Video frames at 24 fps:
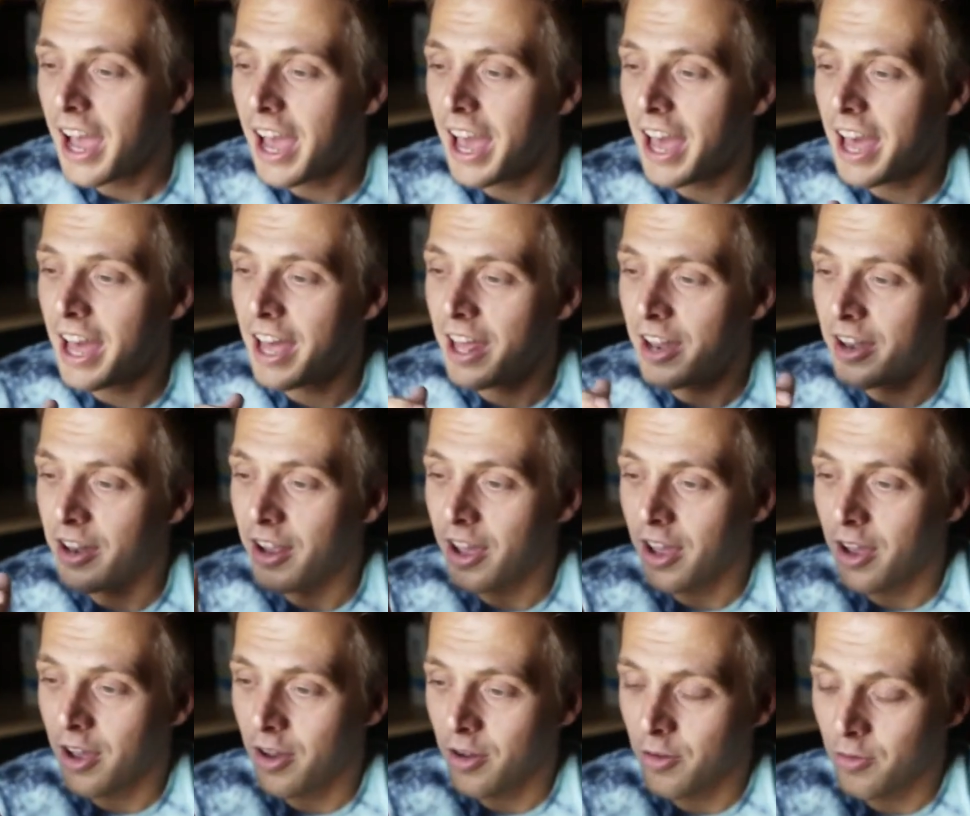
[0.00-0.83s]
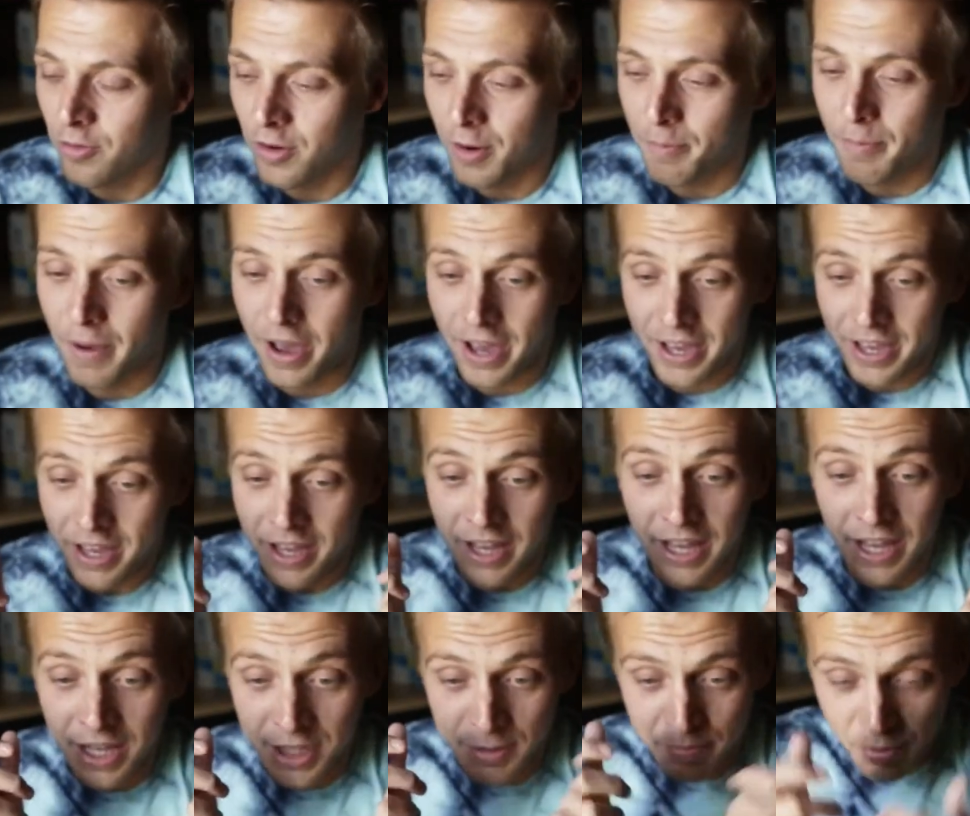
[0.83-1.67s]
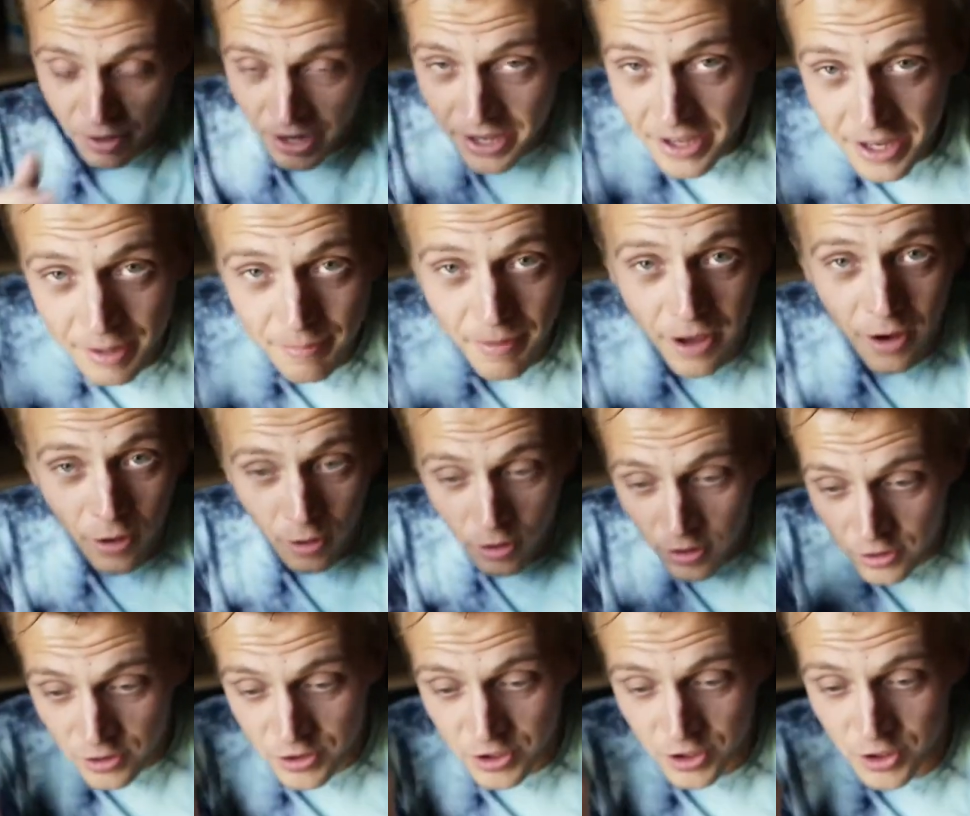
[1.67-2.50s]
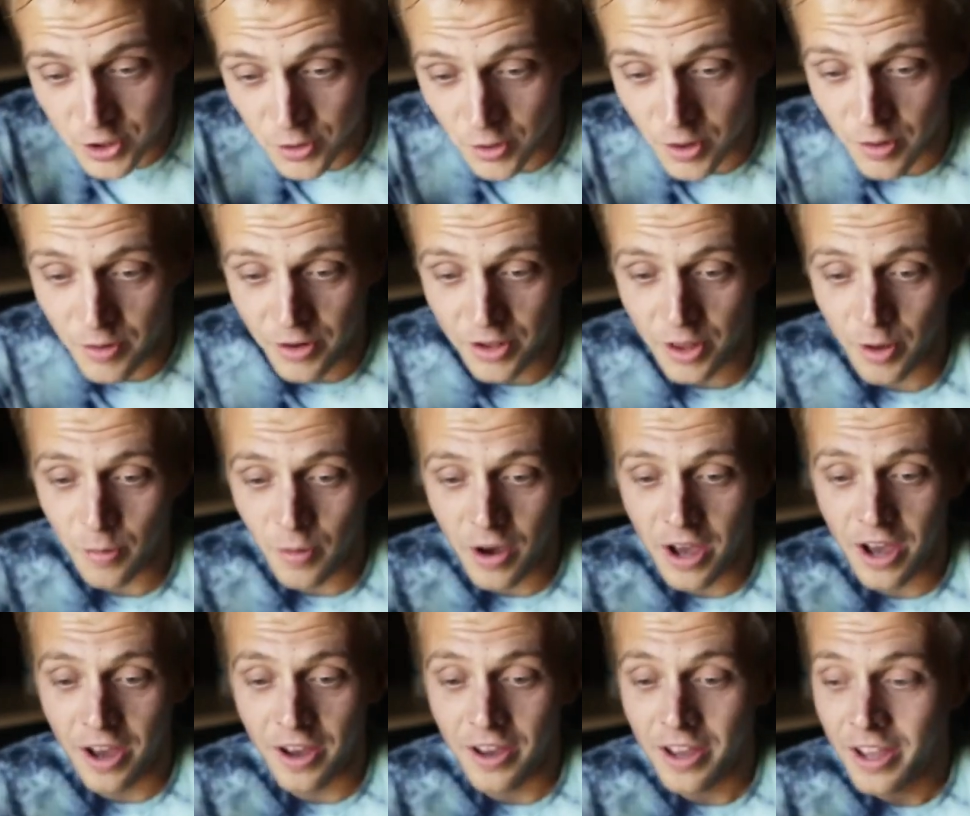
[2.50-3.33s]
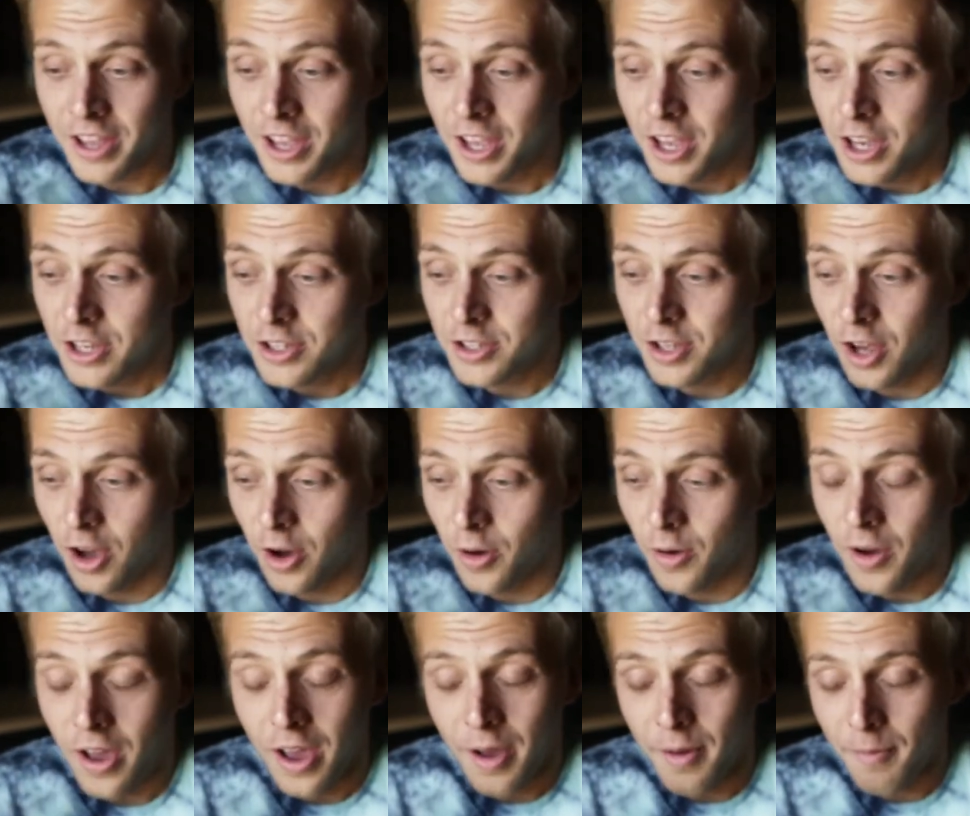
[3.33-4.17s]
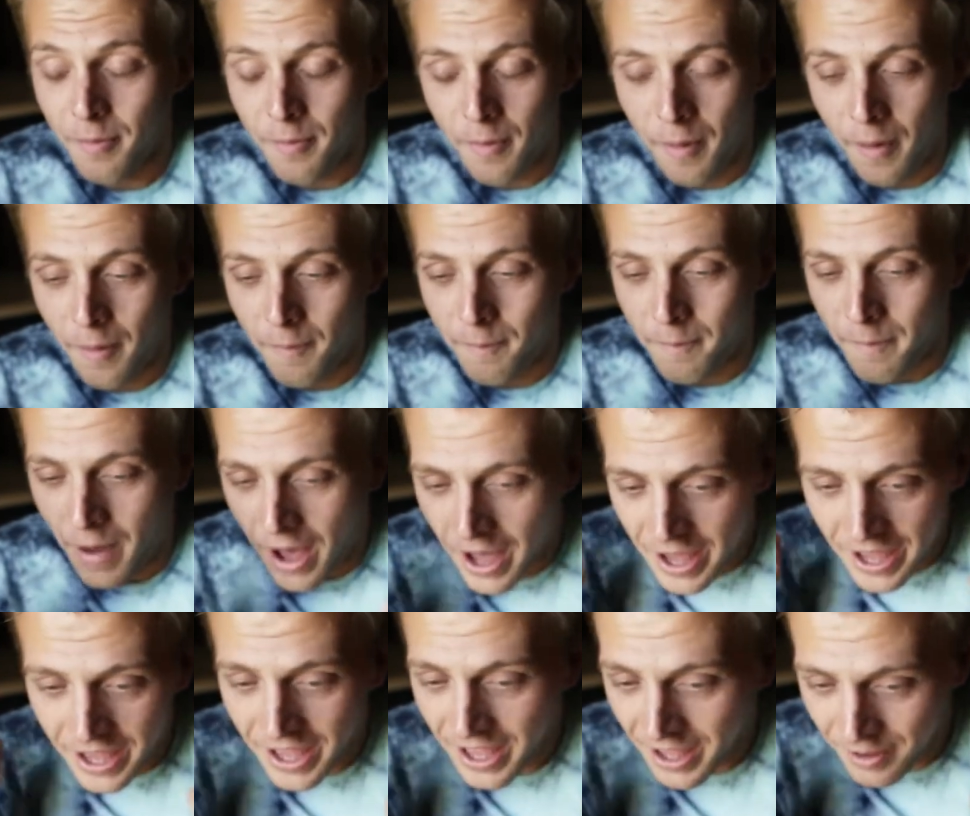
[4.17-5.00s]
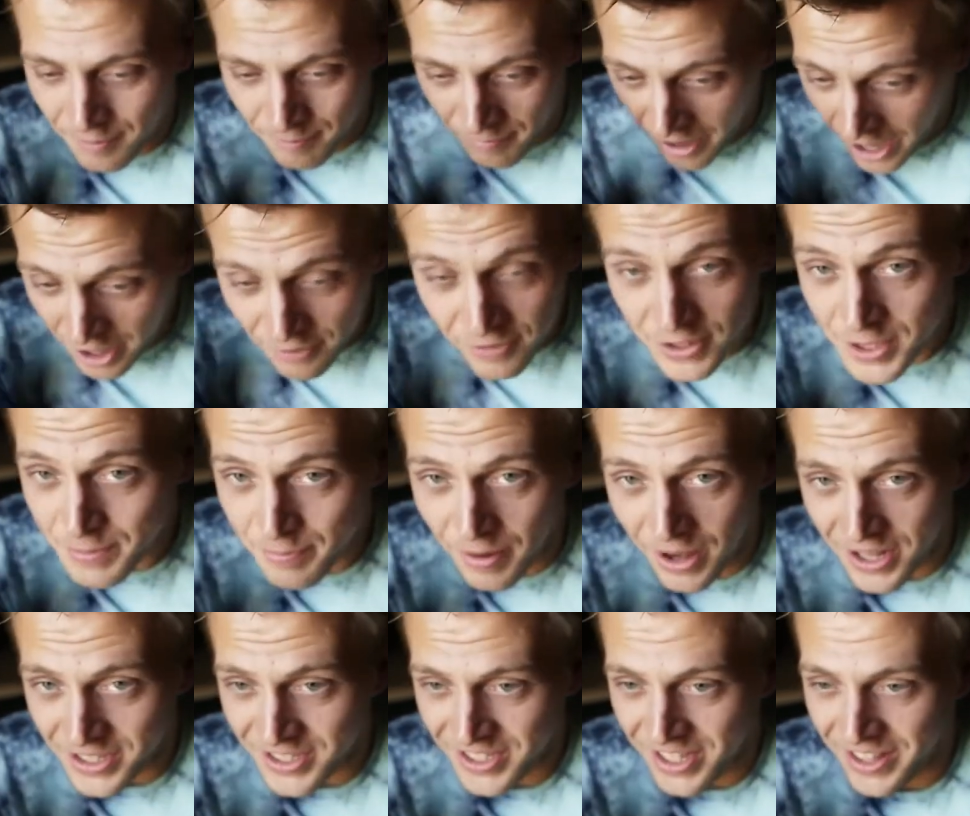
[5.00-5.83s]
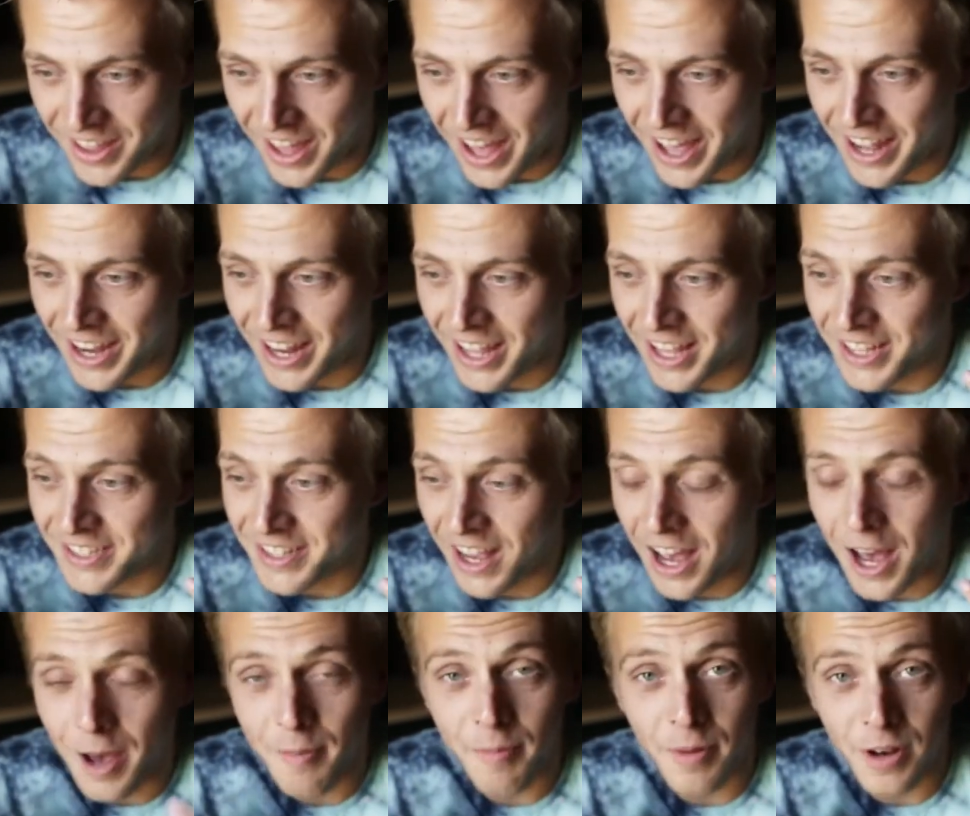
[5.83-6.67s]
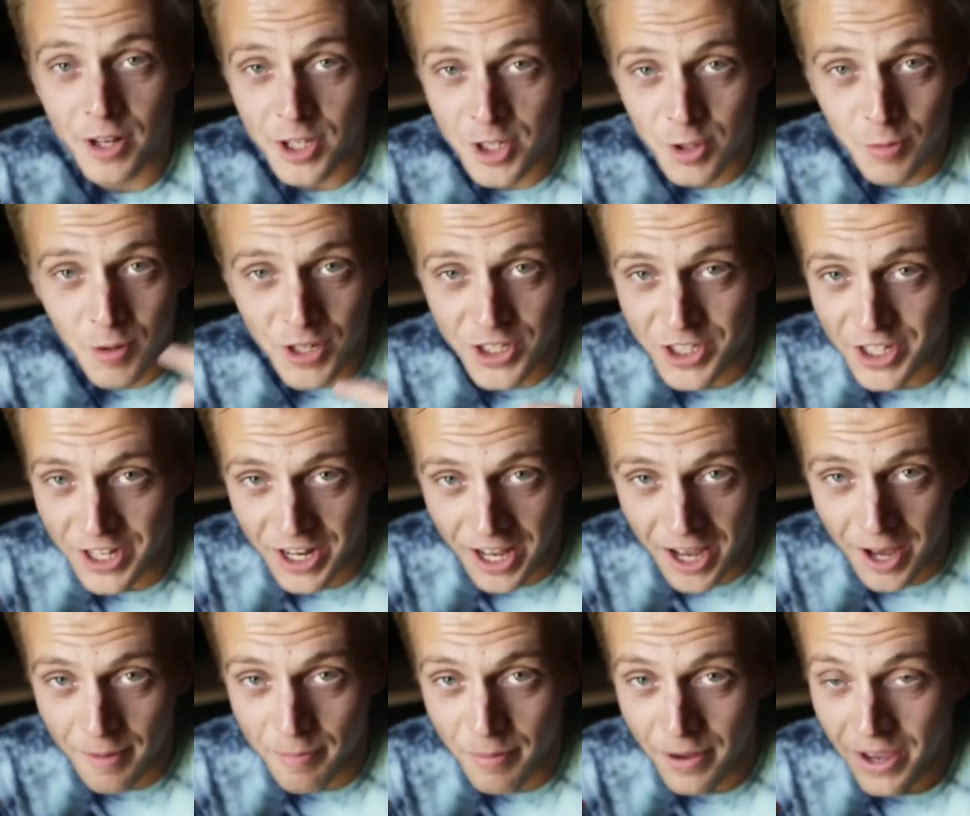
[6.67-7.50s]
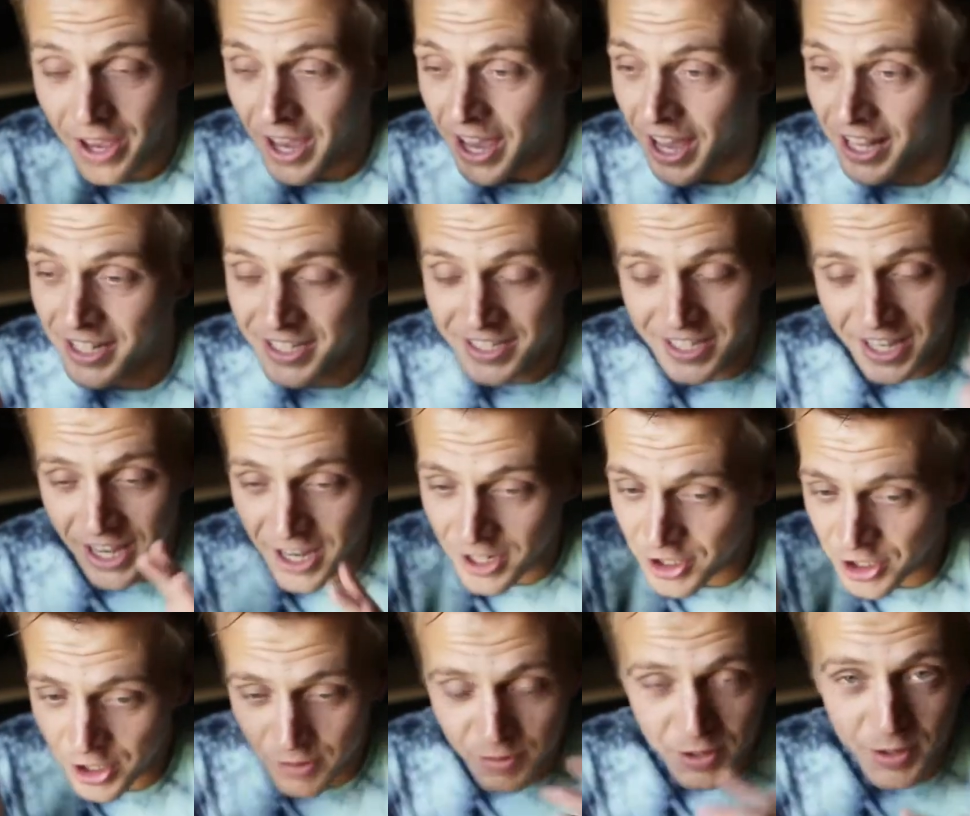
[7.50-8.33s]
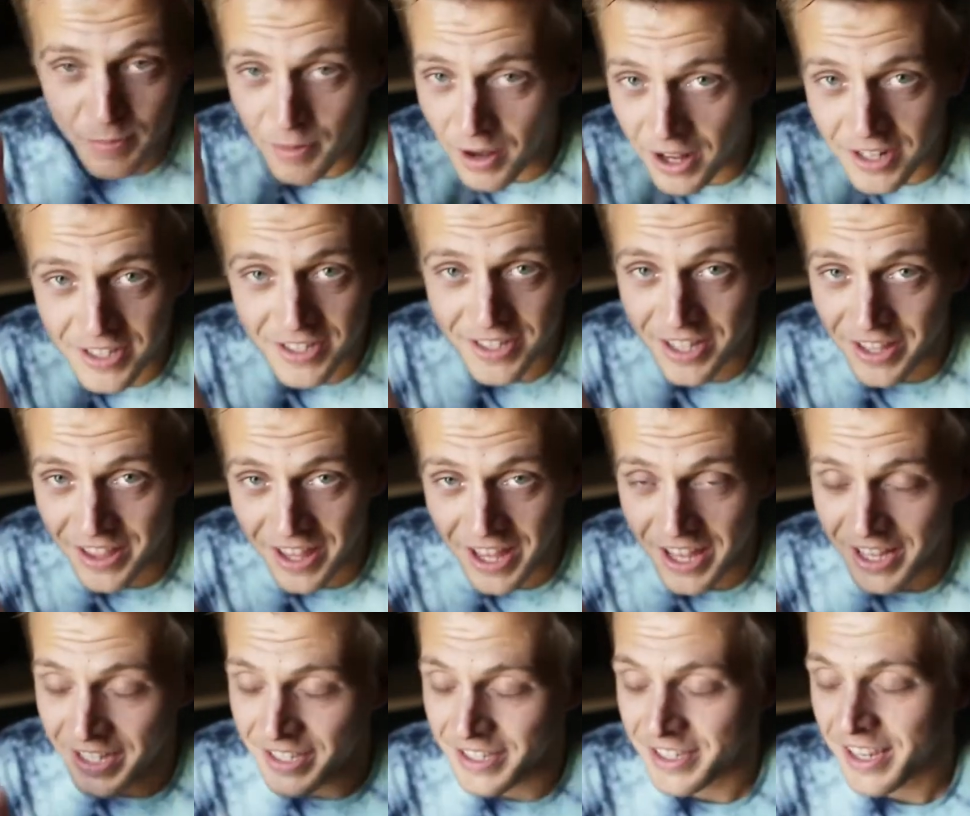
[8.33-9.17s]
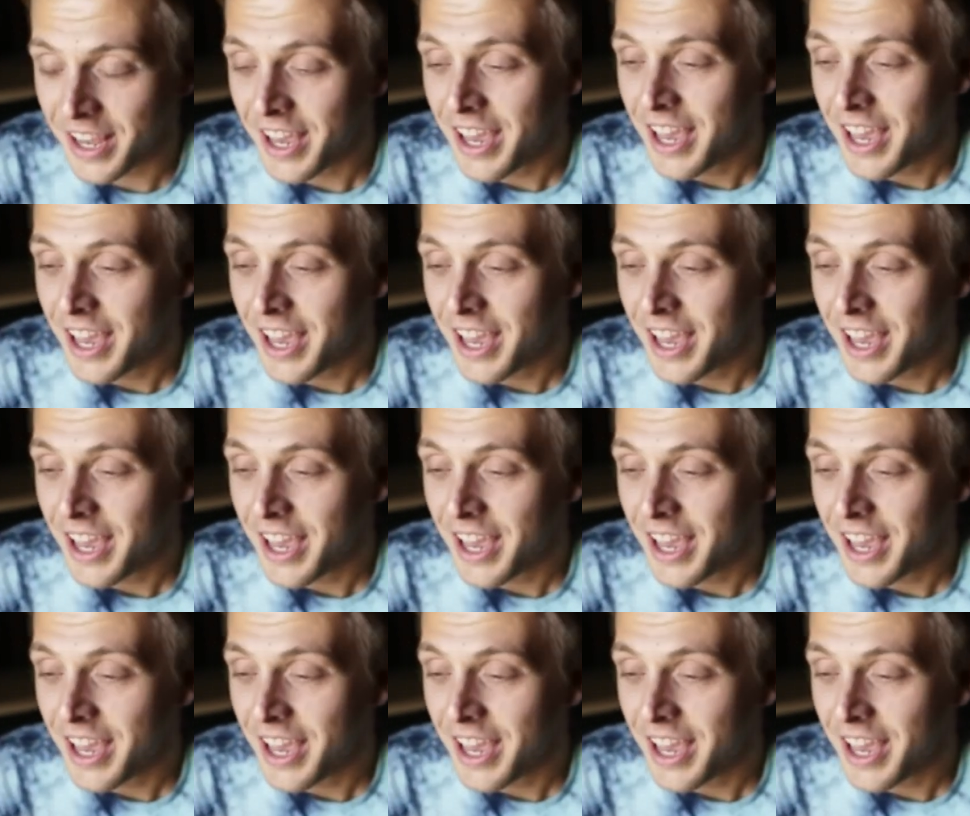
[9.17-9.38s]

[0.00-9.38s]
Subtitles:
And Rebecca is breaking my hold. She's doing really well. So my response to that is I'm going to switch it up and see how she responds to this.